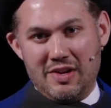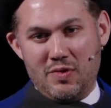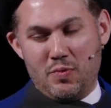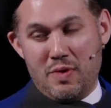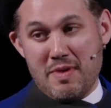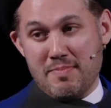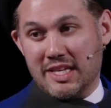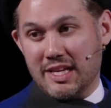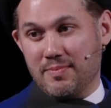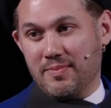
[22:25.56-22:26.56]
We're
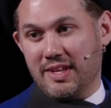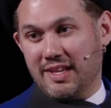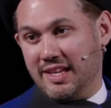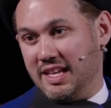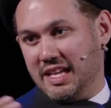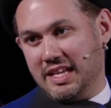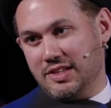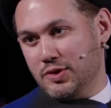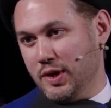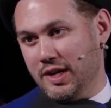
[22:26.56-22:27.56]
mimicking his
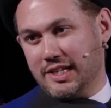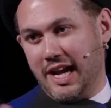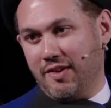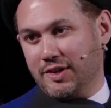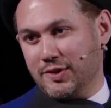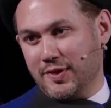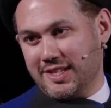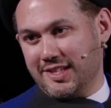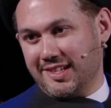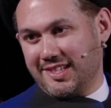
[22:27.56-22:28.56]
or her
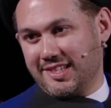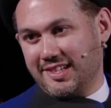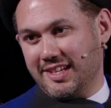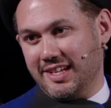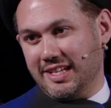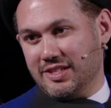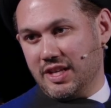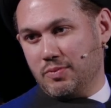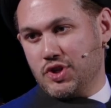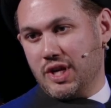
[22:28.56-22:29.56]
characteristics in some
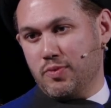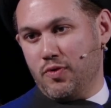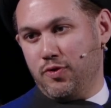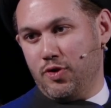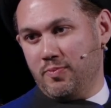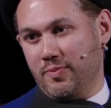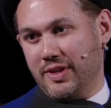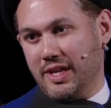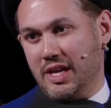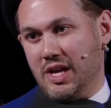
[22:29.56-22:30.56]
shape or form.
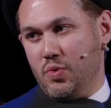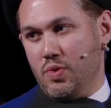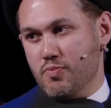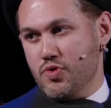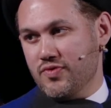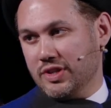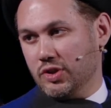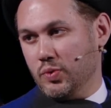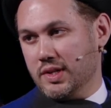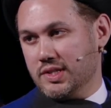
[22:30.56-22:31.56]
We're moving
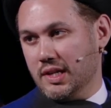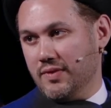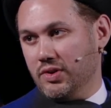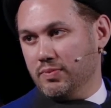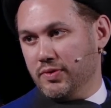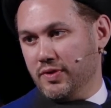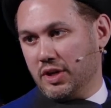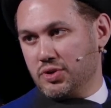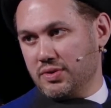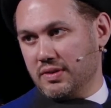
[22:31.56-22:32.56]
towards a level of
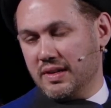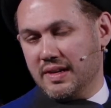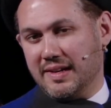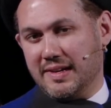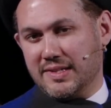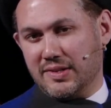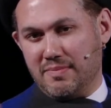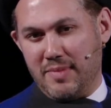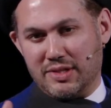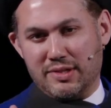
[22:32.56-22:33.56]
perfection. So going
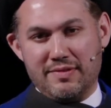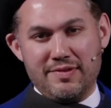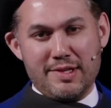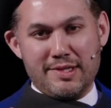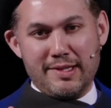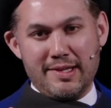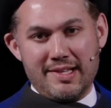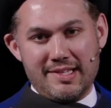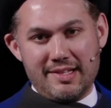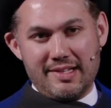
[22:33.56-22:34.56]
back to the first thing I
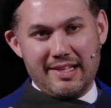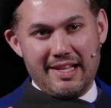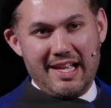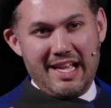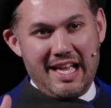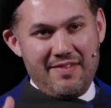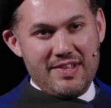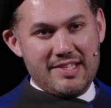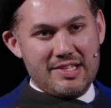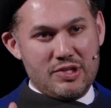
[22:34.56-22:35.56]
said, ever
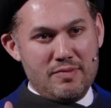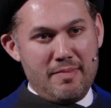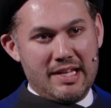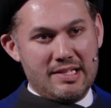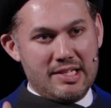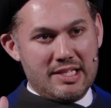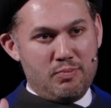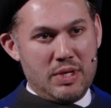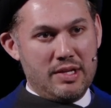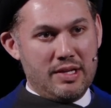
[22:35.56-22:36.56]
since humanity's
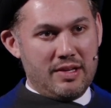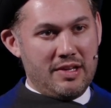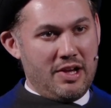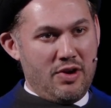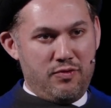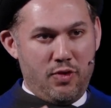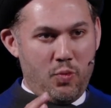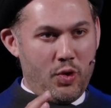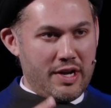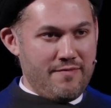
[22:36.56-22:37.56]
been here, for
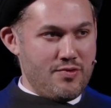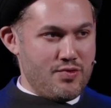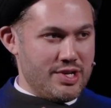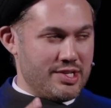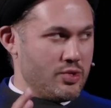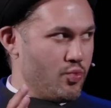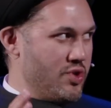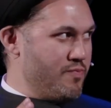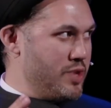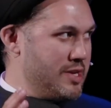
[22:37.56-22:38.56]
whatever reason,
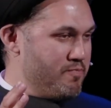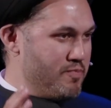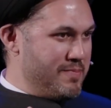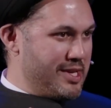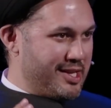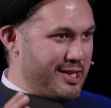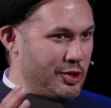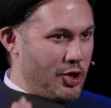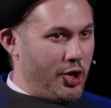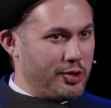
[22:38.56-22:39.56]
we've been mimicking
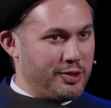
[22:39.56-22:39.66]
God,